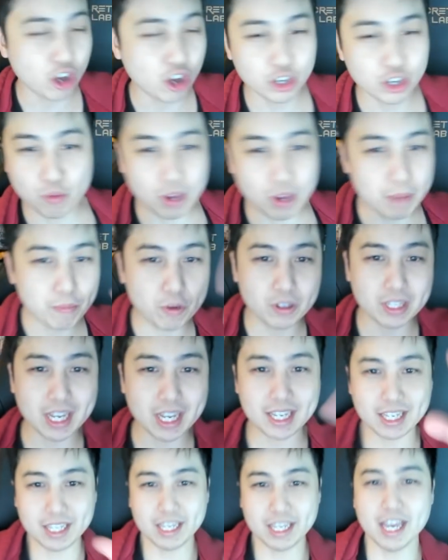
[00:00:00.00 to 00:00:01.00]
all the waypoints
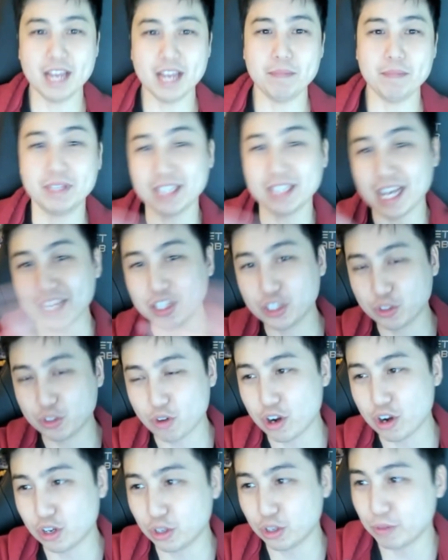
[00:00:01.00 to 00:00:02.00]
I can get besides the
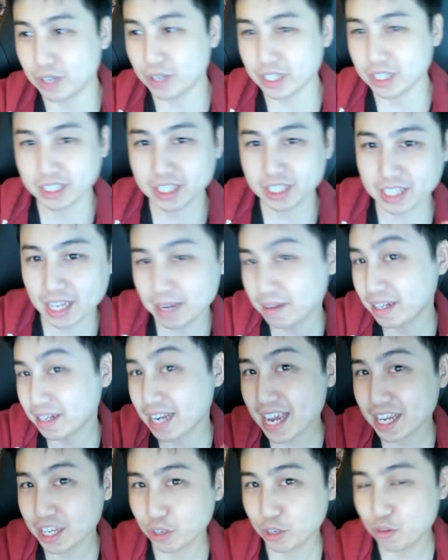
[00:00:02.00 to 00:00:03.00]
stronghold ones because I
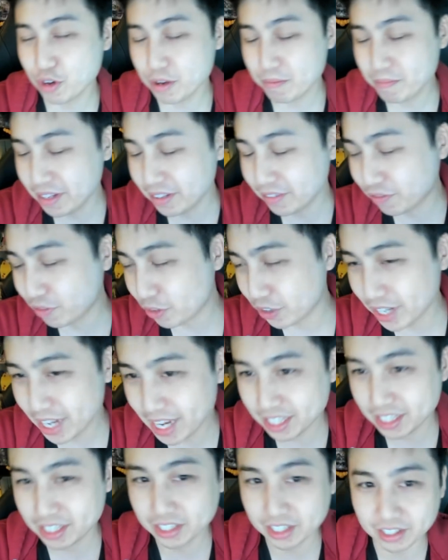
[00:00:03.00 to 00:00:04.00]
lack equipment for
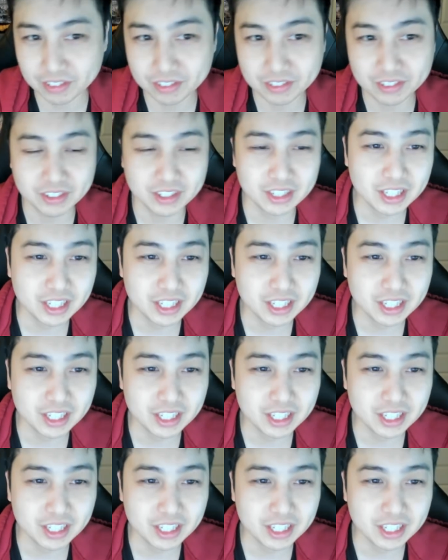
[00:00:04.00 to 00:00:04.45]
that stuff.